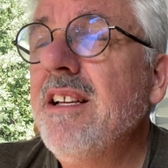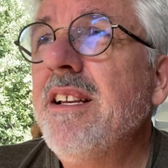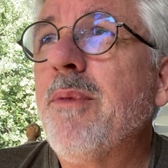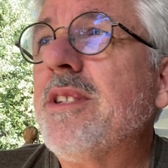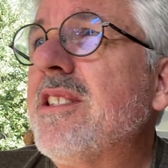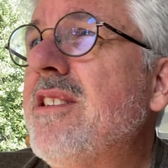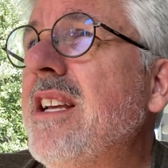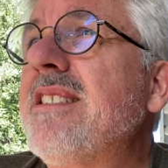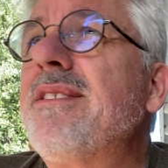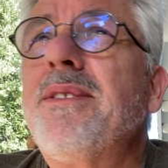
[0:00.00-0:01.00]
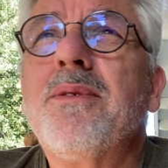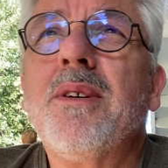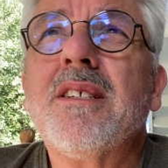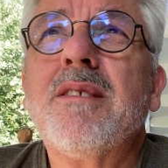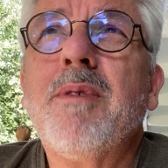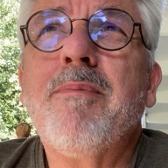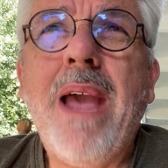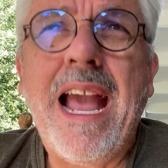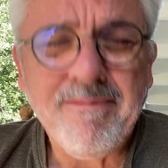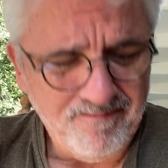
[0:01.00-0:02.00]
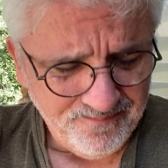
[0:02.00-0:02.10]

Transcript: It was just nice to be back.